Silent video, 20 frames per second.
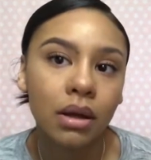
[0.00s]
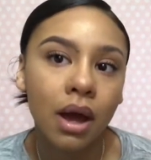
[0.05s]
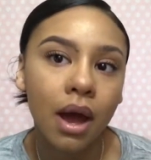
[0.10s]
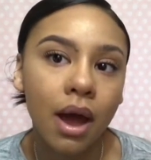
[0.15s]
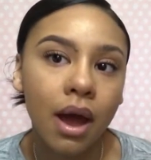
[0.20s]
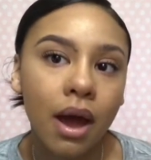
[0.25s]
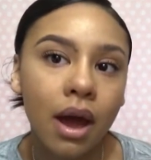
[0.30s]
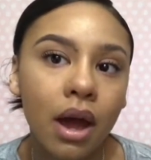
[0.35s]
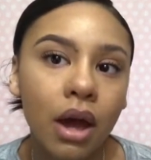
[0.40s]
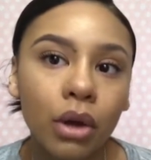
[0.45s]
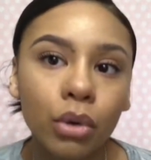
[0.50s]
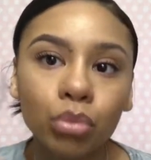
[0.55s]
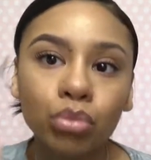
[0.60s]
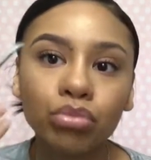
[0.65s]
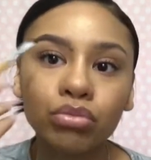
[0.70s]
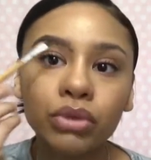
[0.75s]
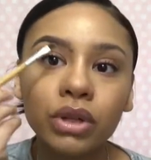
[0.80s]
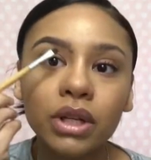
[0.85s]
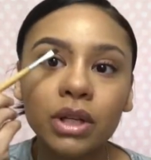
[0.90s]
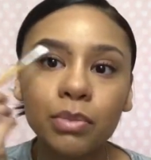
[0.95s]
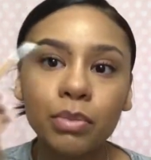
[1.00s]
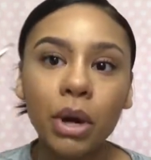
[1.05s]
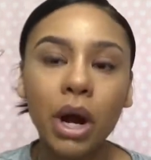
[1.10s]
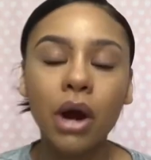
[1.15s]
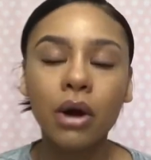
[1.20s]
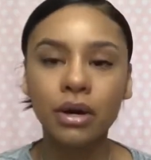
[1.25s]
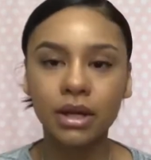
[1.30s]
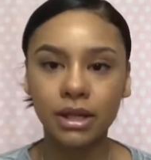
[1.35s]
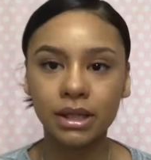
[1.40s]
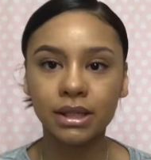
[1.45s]
And this
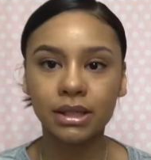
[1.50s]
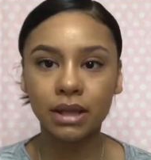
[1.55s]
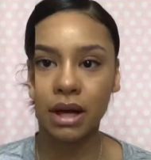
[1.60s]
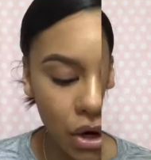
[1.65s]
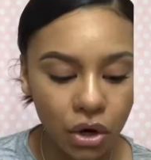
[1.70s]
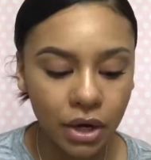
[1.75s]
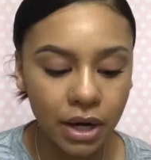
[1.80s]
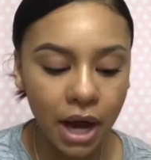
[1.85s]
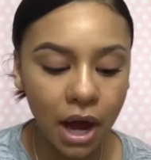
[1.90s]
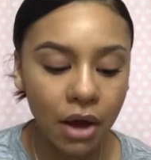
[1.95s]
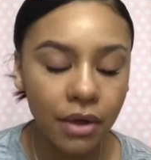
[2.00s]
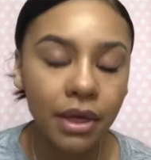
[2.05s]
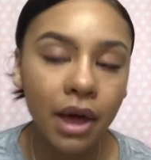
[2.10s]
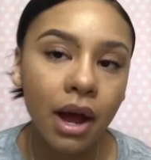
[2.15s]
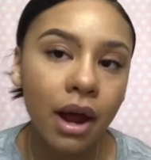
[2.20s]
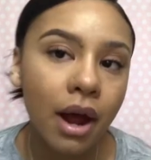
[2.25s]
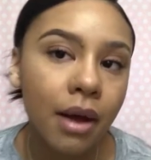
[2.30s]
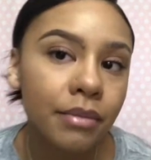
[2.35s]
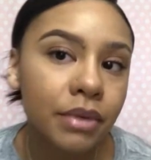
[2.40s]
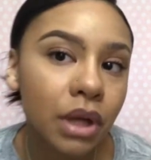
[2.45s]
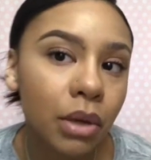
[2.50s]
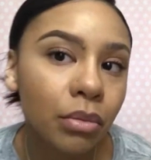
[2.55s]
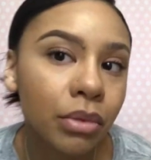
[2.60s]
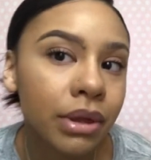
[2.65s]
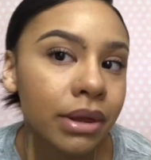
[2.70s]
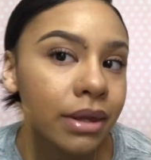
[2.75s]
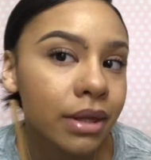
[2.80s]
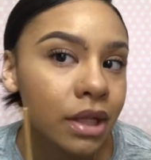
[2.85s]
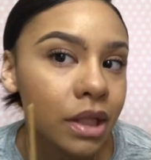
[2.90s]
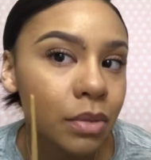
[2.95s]
brow is done. So now that I'm done
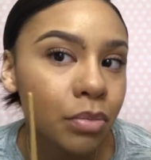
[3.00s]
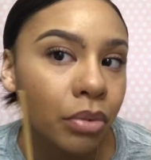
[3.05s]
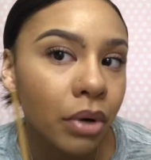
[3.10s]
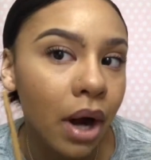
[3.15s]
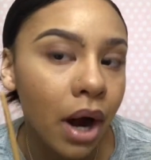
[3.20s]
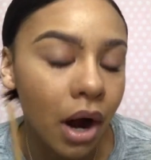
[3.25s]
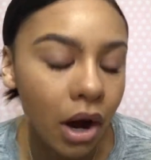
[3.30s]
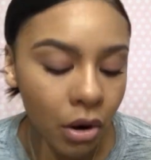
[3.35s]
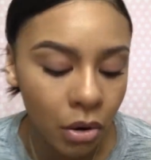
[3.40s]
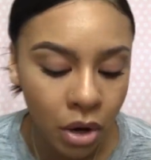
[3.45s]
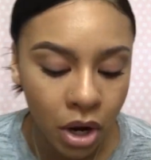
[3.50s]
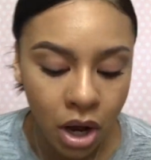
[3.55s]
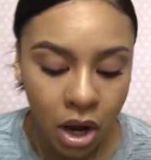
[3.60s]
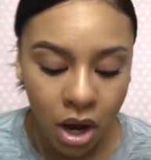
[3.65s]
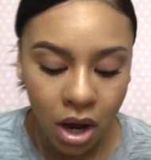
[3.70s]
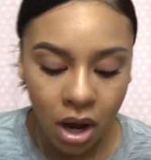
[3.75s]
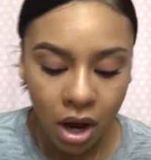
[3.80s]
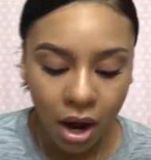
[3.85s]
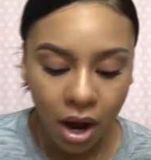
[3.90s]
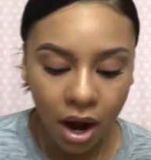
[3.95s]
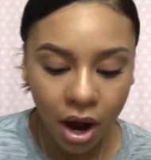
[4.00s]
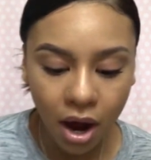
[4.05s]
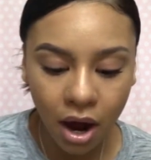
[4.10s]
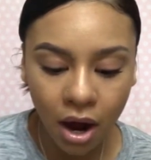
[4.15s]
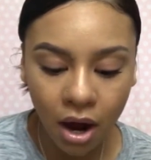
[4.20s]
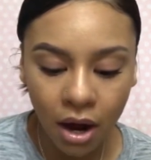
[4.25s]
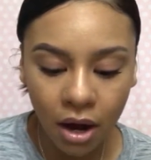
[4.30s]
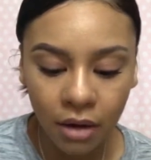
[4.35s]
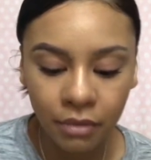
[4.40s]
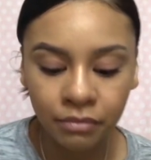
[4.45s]
with this brow,
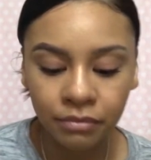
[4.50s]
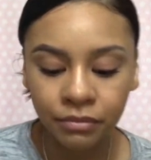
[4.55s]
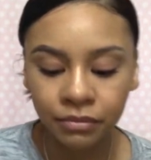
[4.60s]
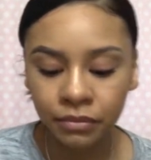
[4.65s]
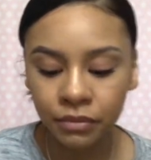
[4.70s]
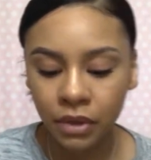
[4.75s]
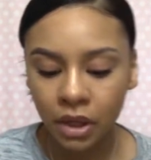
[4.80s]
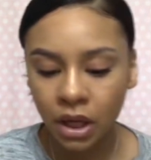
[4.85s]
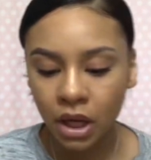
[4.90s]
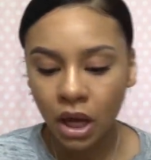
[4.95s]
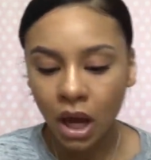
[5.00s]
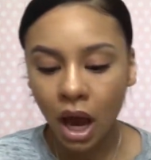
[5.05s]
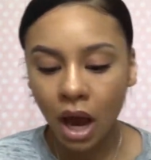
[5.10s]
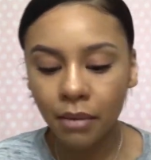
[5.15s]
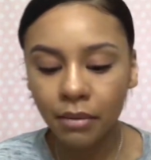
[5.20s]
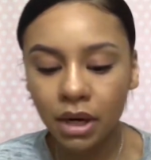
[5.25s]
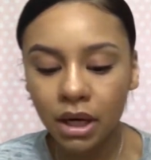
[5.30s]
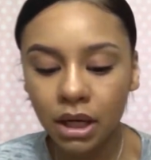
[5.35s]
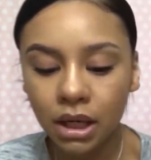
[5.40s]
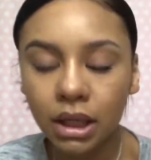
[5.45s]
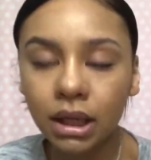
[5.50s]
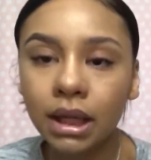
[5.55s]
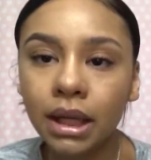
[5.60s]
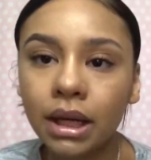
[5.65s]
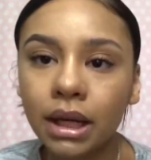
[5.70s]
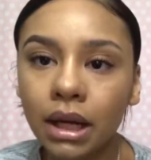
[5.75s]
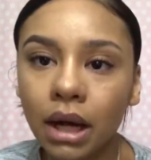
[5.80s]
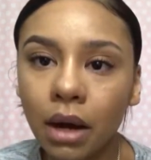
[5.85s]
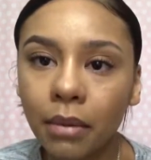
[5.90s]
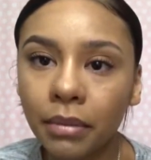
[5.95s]
I'm gonna
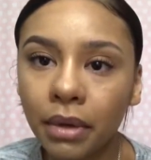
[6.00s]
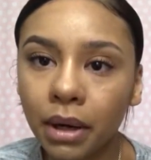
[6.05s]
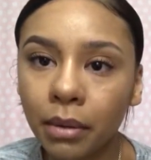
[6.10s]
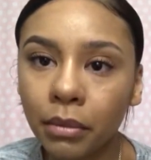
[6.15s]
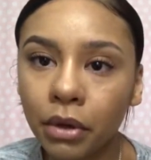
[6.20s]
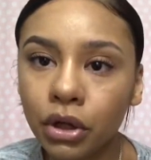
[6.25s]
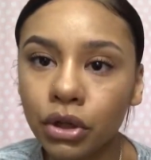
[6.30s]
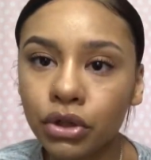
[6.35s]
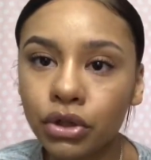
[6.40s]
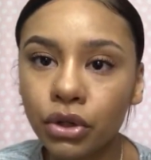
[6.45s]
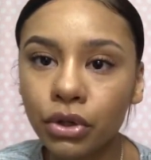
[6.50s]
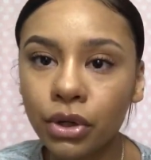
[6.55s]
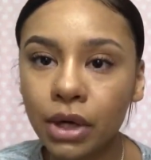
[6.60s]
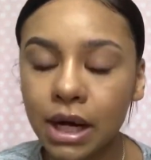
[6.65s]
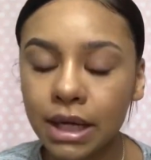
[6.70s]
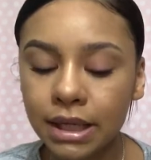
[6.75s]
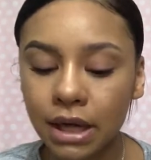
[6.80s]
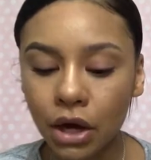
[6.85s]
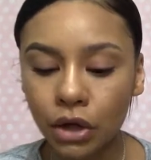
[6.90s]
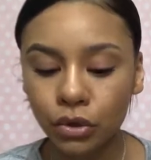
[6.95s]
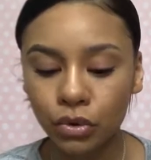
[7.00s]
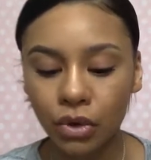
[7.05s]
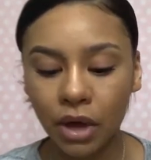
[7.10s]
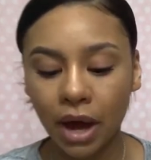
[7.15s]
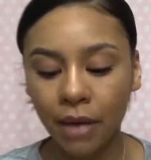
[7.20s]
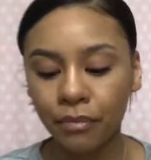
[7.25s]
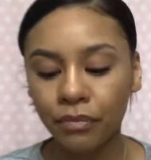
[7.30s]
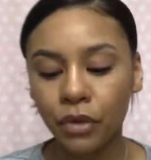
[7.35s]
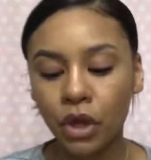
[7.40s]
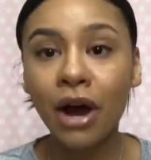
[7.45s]
clean it up and I'm gonna show you guys how to do
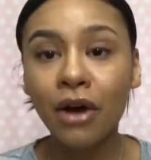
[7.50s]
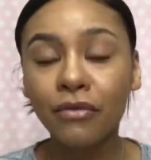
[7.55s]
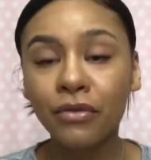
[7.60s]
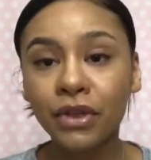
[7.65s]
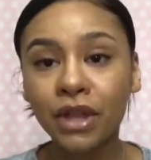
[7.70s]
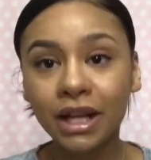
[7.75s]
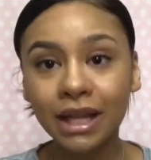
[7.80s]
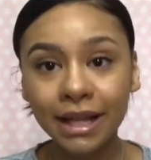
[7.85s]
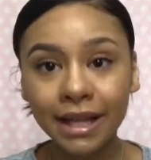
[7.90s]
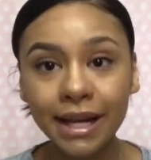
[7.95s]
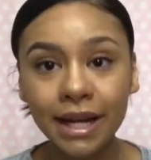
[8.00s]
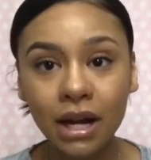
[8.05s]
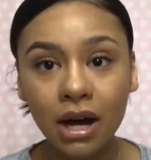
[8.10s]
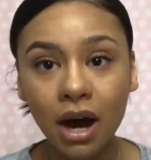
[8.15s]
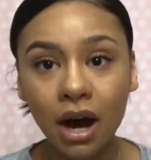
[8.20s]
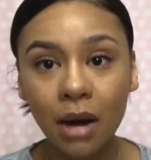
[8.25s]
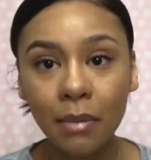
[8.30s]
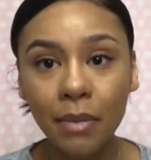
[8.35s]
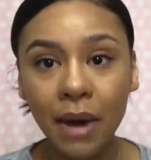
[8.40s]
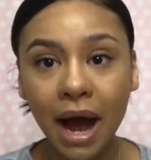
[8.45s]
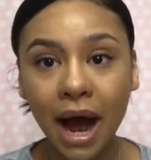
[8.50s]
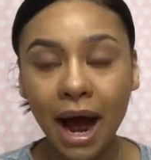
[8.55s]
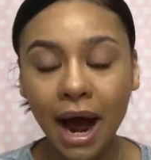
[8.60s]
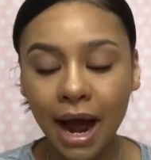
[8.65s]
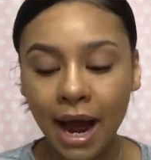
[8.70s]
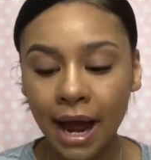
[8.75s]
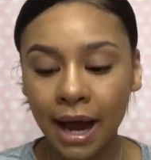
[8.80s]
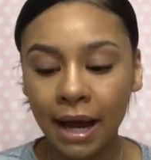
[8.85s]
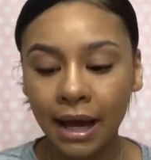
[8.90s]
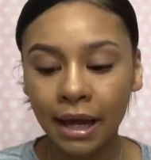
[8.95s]
that. Now for the cleanup,
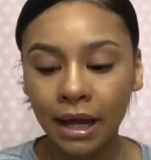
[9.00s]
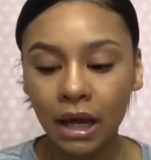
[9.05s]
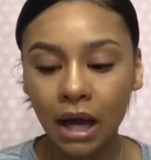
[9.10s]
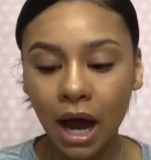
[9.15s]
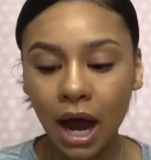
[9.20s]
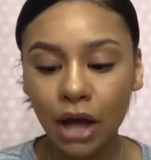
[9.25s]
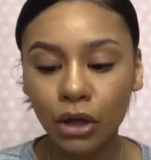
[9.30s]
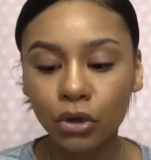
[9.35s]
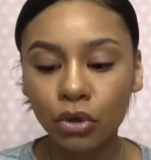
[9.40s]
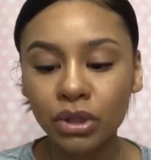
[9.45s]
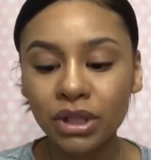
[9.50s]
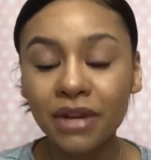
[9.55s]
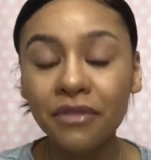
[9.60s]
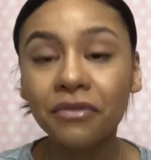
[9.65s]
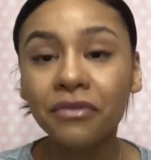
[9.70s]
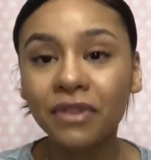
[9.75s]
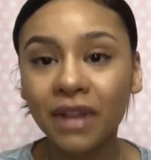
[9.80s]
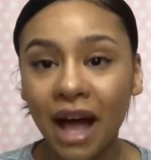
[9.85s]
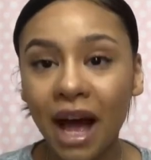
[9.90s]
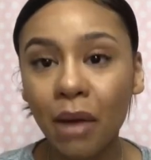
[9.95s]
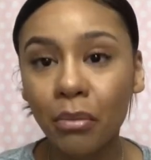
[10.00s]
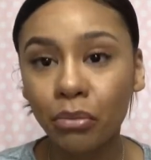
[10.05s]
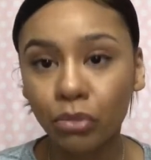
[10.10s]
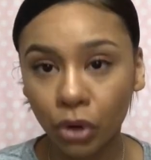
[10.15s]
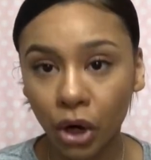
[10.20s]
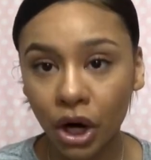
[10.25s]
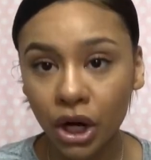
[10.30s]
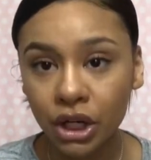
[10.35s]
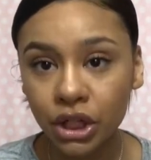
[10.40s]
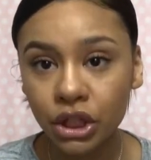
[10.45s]
I use a flat
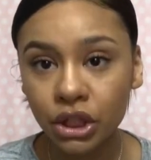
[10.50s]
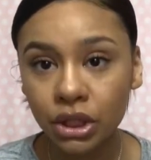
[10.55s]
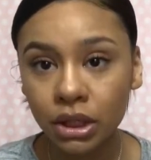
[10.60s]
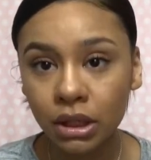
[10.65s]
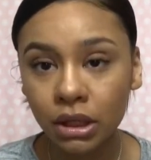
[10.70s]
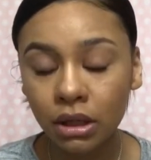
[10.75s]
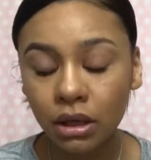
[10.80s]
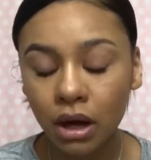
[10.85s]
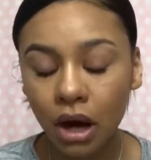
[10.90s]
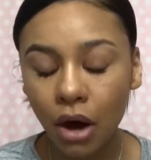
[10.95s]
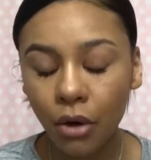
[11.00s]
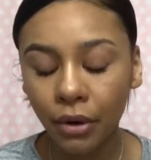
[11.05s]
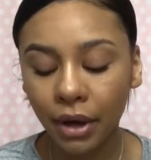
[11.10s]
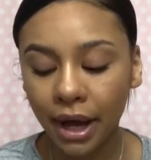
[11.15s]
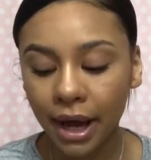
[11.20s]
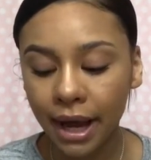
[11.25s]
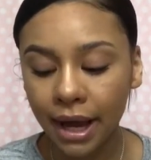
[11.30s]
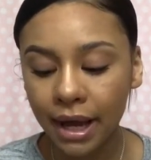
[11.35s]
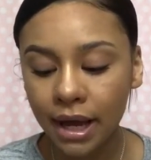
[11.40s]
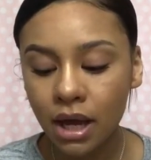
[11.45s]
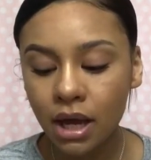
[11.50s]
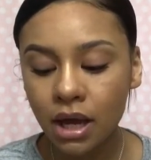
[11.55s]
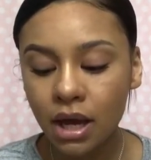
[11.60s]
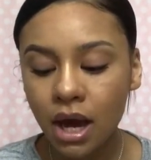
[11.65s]
brush, okay?